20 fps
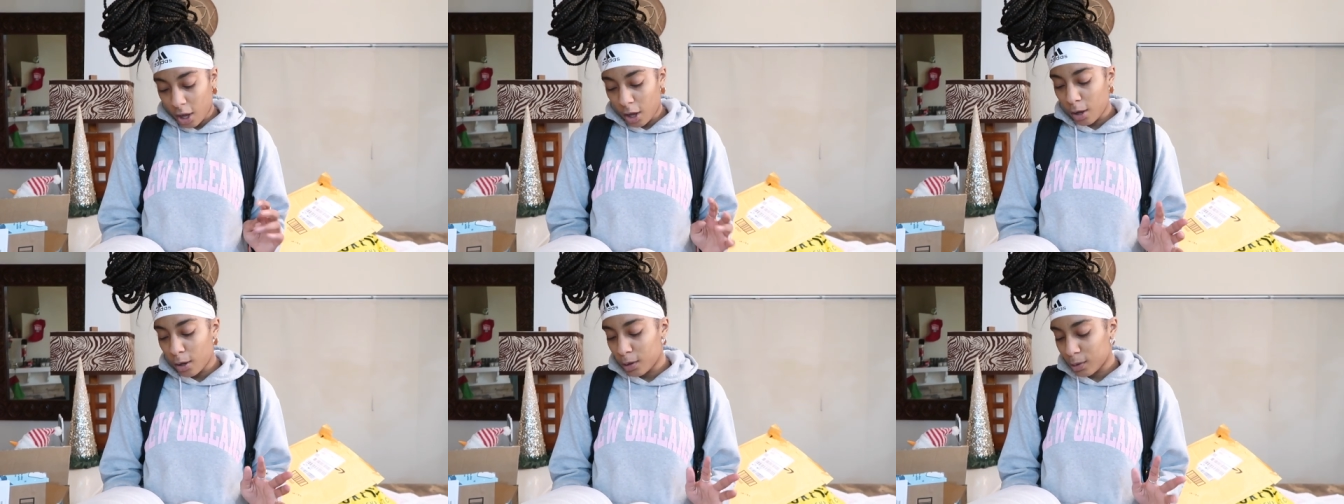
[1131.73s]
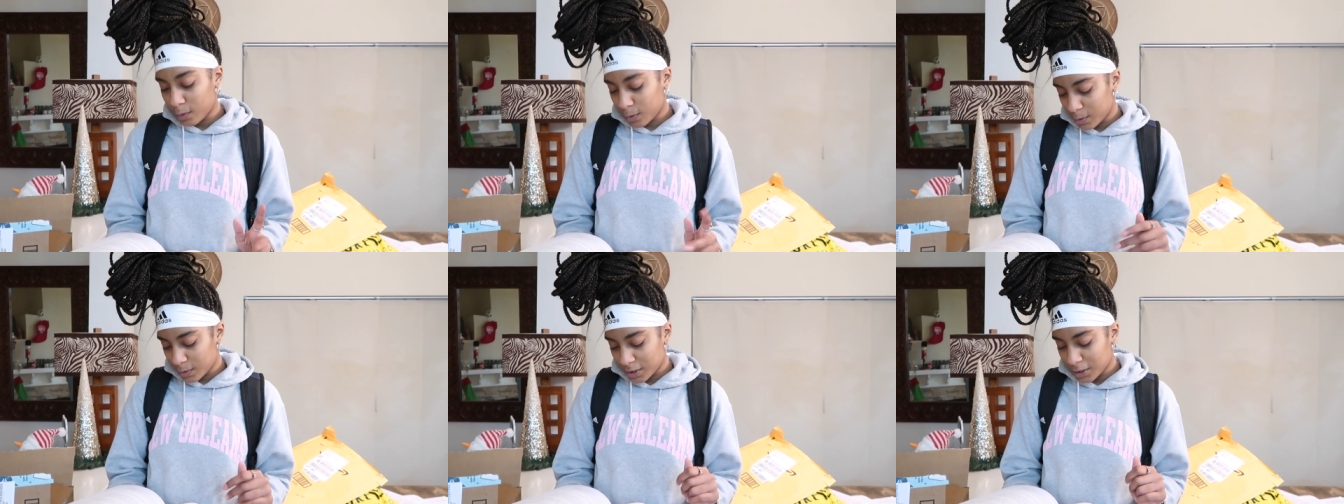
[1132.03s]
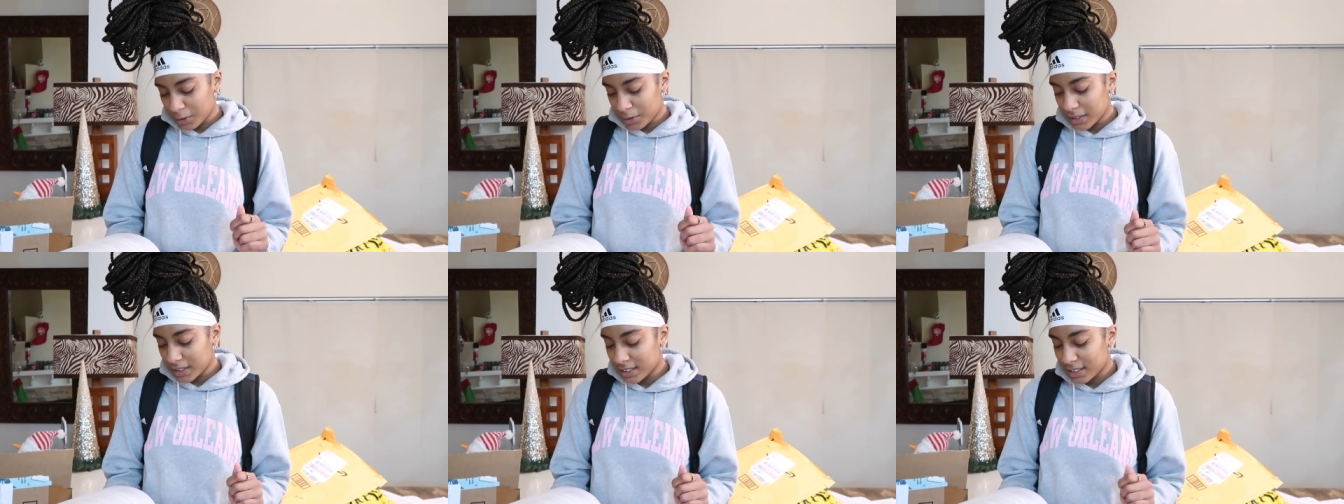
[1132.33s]
Oh,
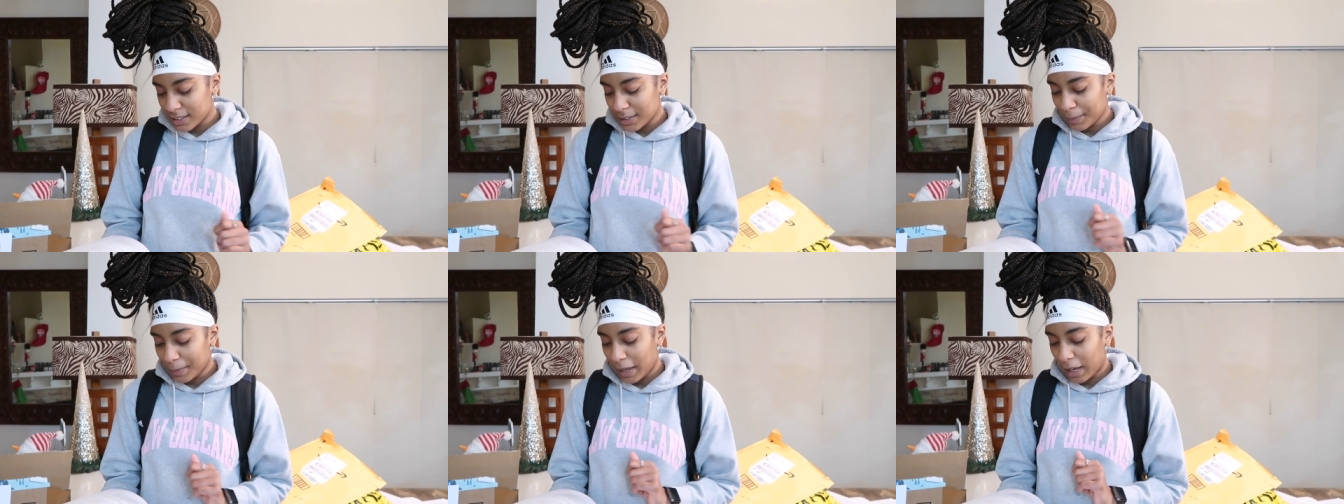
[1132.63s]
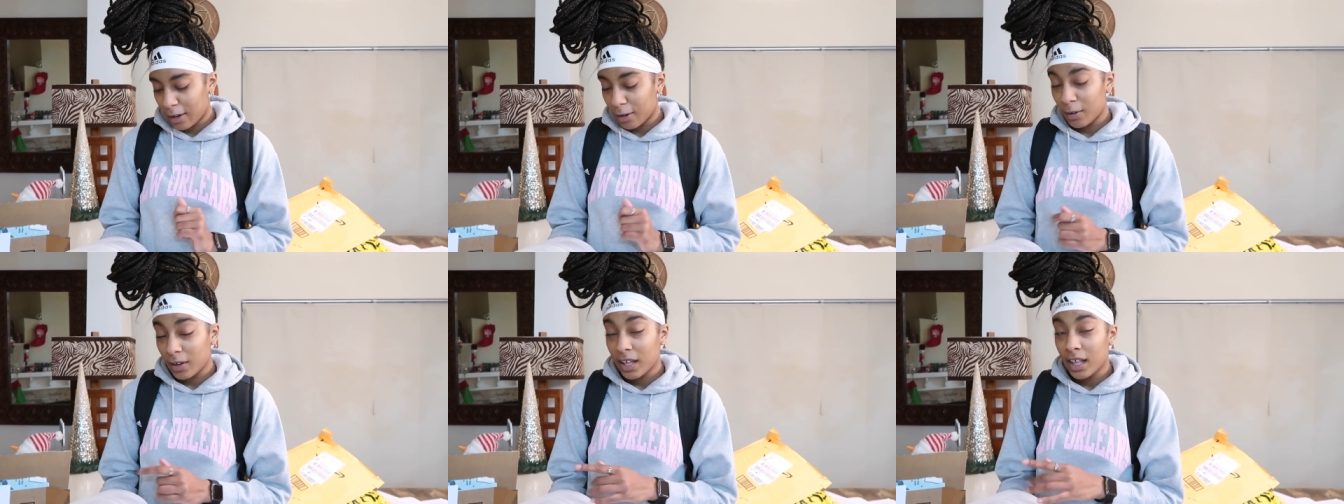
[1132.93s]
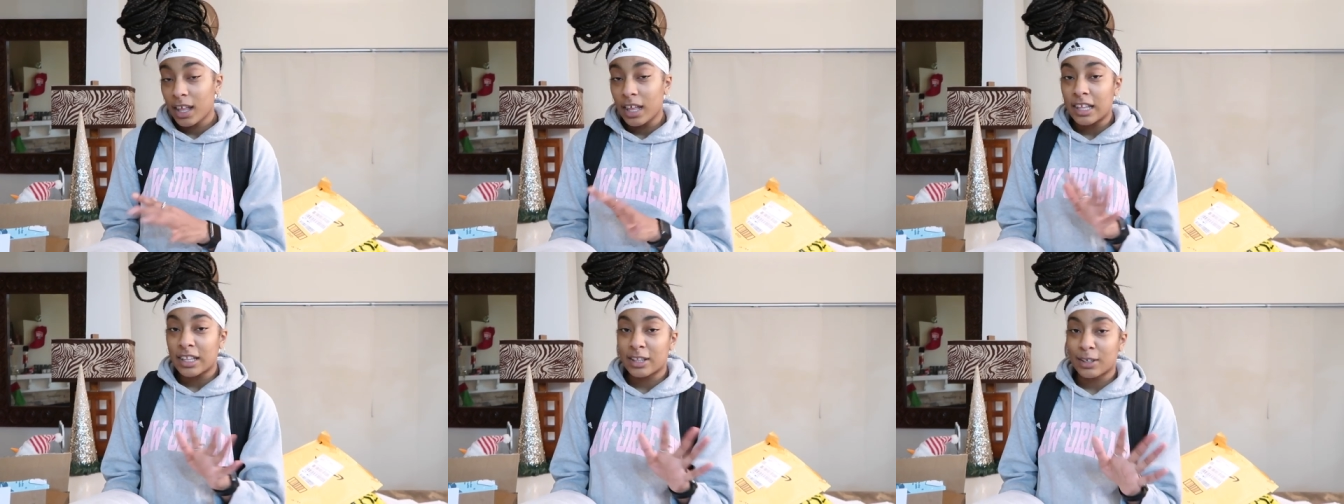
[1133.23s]
so this is
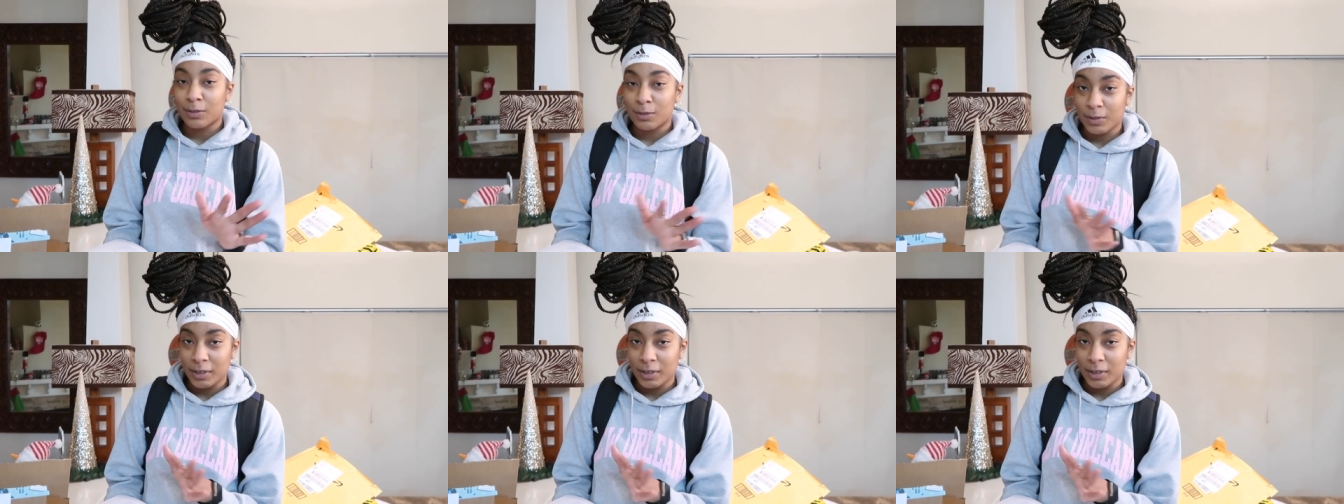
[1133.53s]
about the